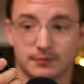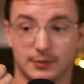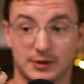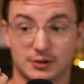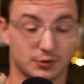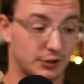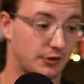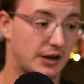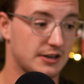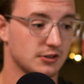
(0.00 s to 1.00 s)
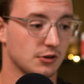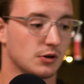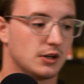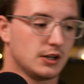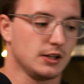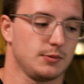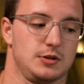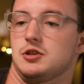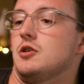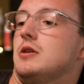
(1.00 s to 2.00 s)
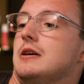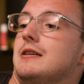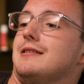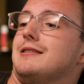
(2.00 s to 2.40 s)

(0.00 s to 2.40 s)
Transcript: it's really great too. Let me show you.